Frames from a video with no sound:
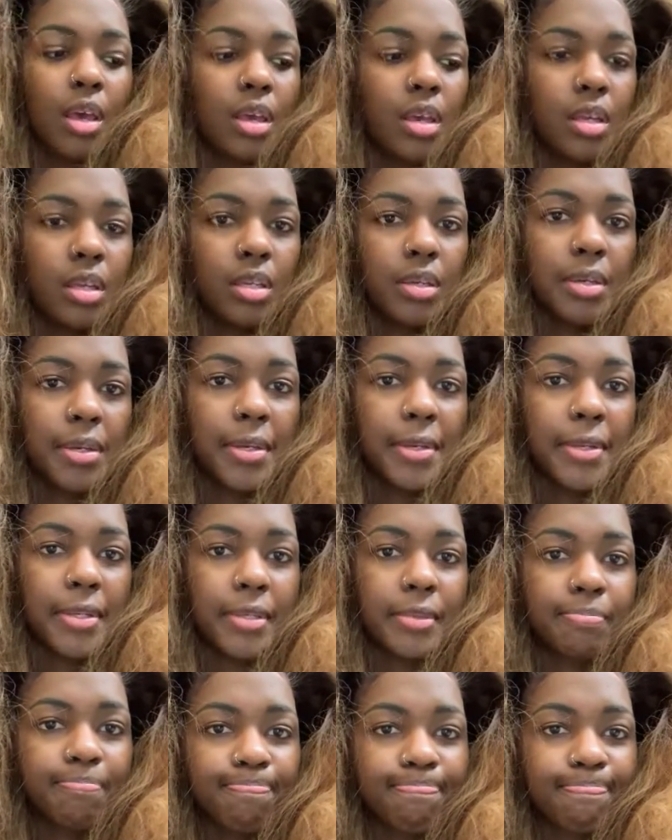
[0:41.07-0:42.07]
and yeah,
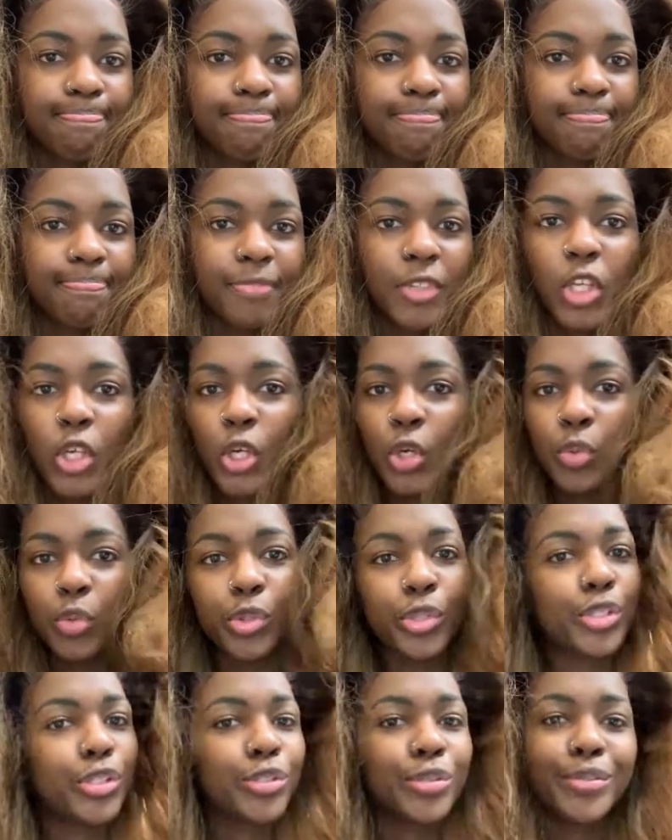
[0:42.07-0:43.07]

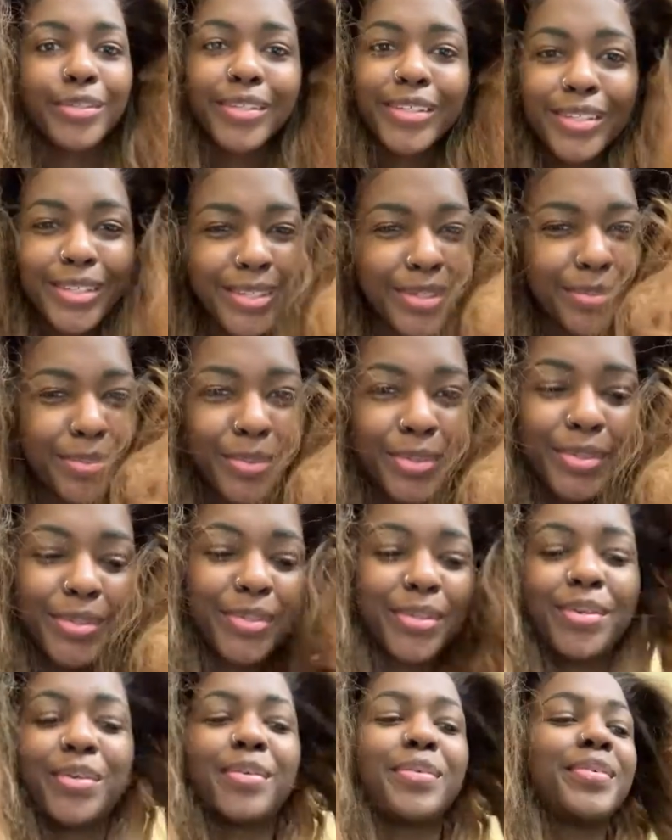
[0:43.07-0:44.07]
we're just gonna keep on
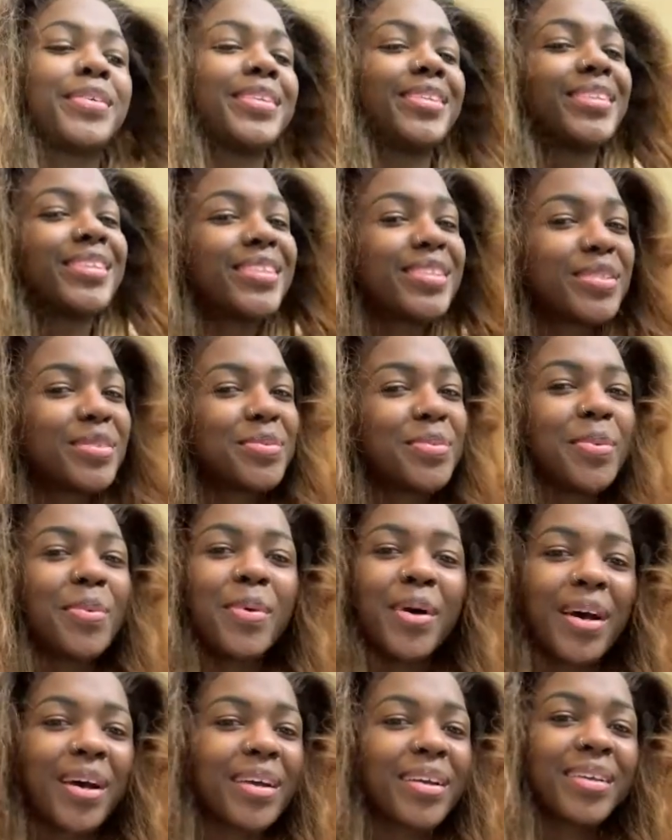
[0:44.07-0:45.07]
going because
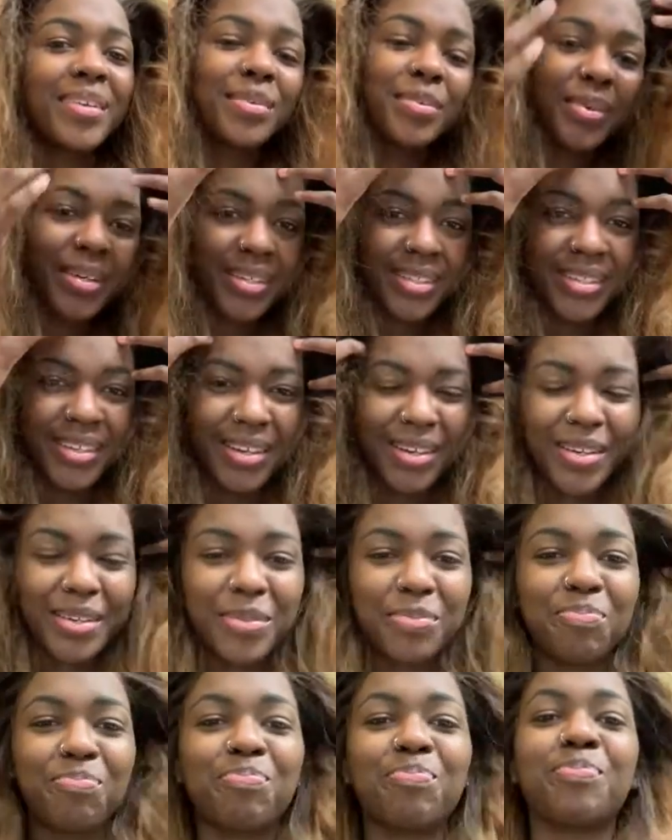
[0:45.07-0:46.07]
why not?
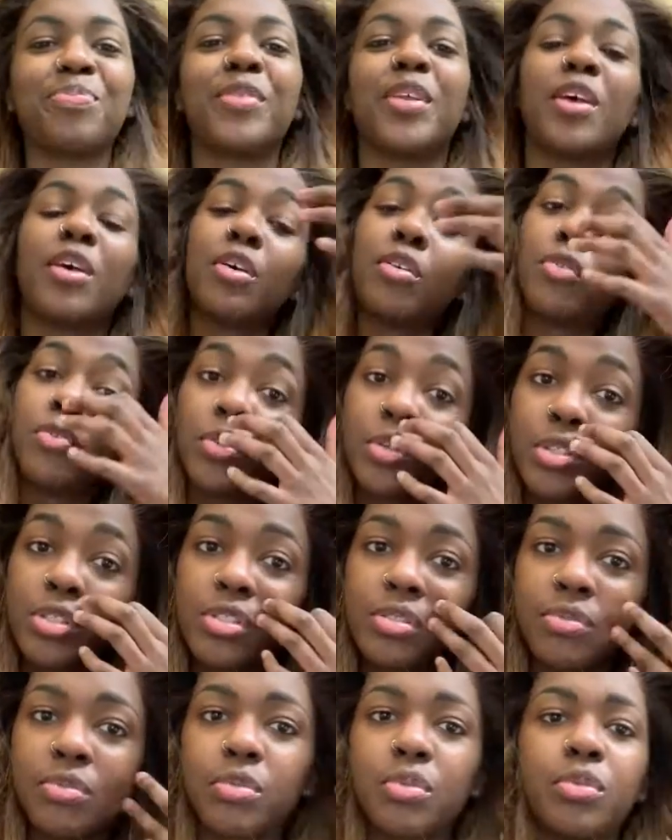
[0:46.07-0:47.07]

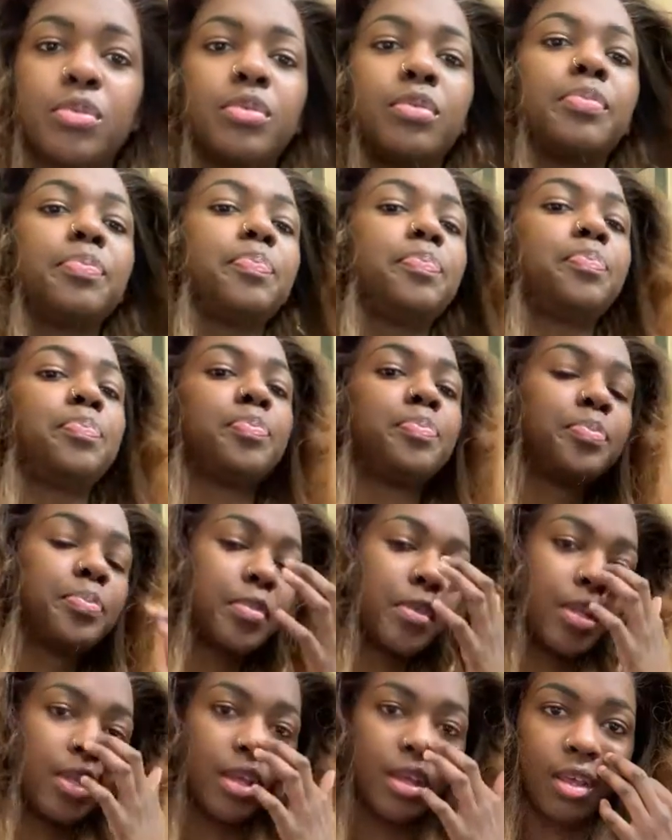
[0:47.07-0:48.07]
First of all,
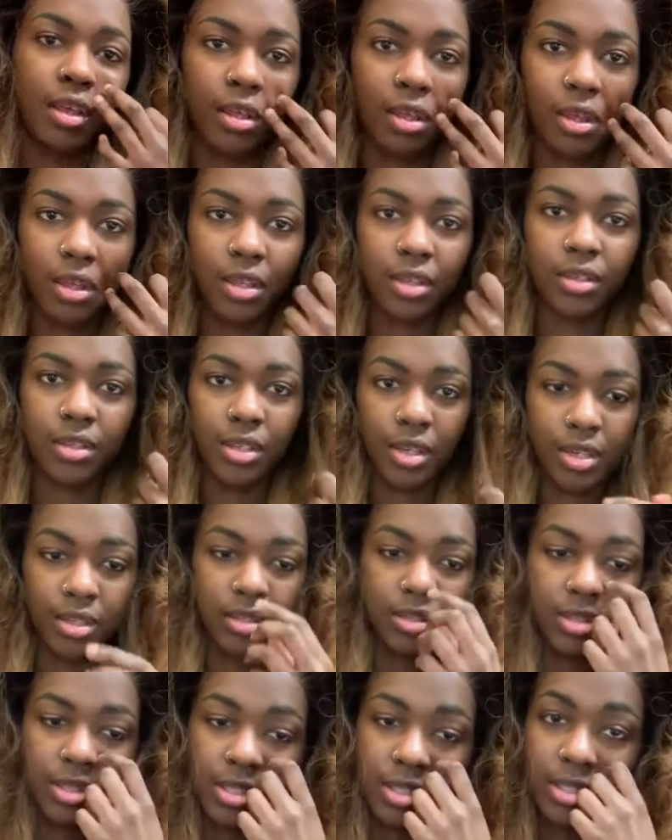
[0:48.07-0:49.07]

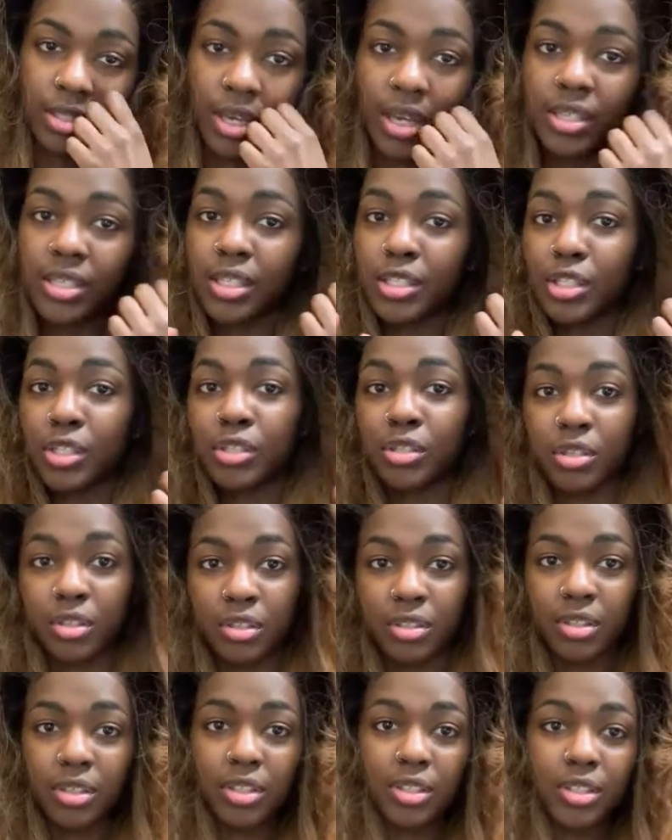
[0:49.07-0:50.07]
yes, as I said
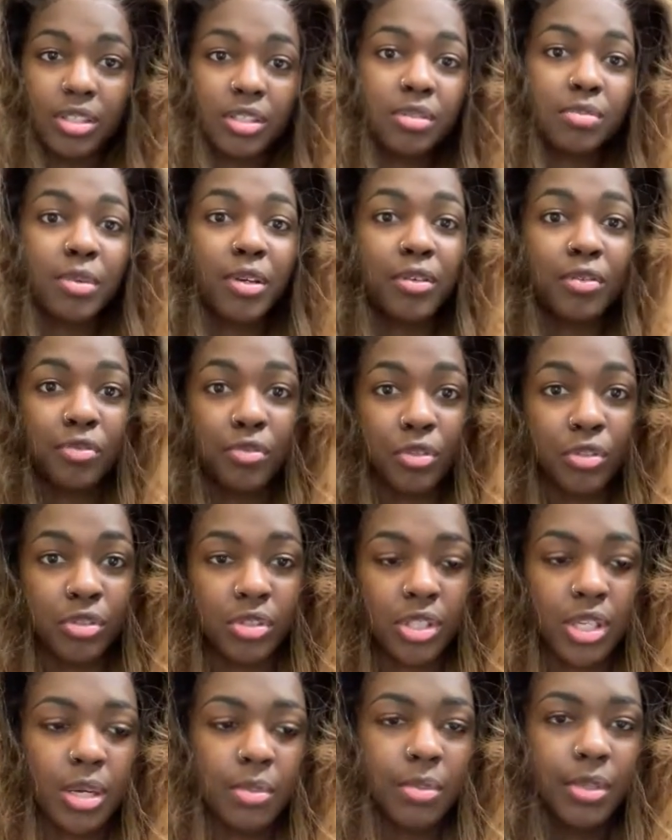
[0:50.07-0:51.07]
earlier, this is my
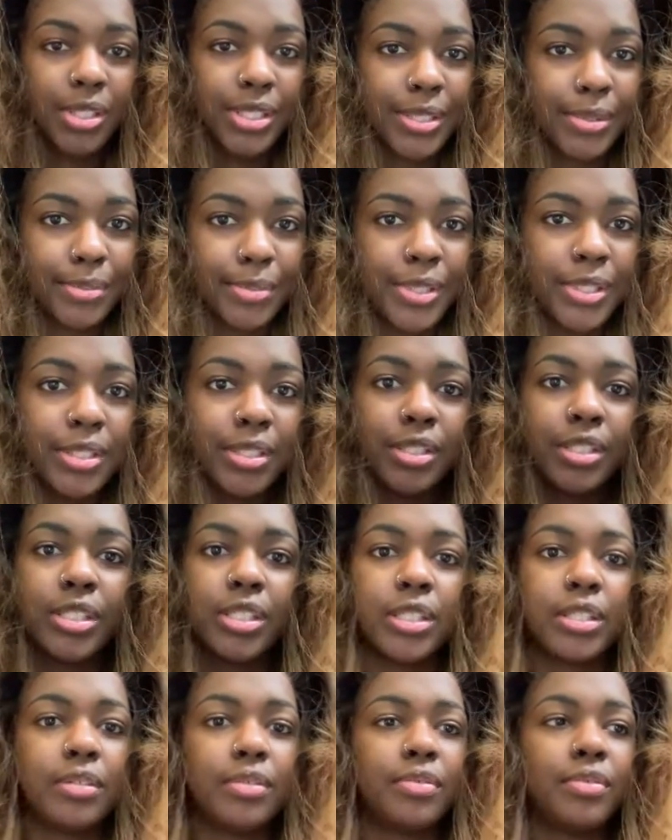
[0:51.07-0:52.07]
first time attempting to
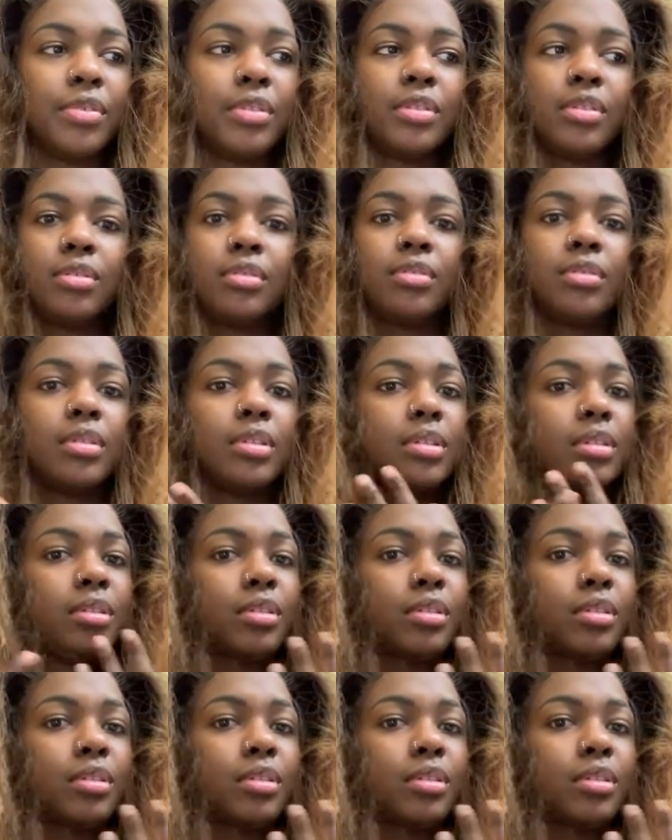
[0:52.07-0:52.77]
even